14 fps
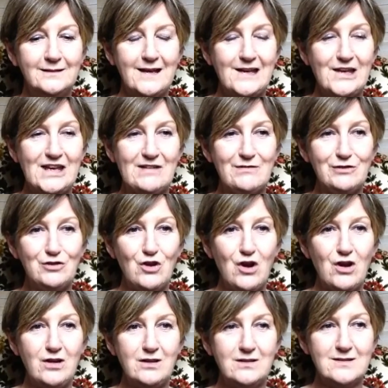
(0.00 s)
I hear a
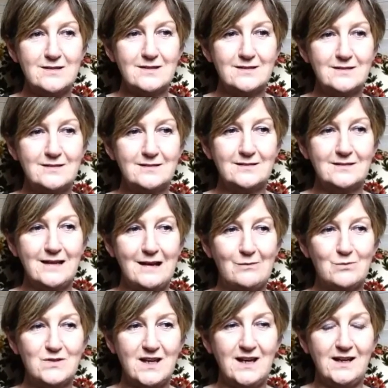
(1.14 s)
noise
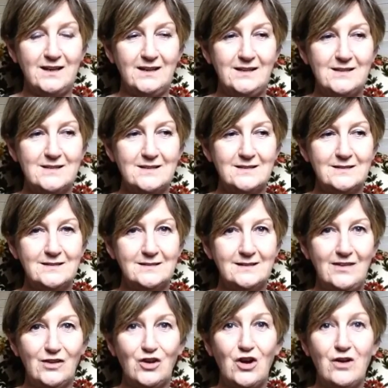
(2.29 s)
outside
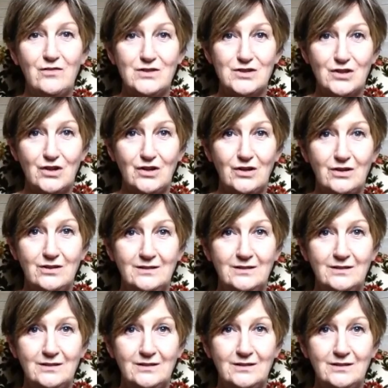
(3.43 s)
in the corridor.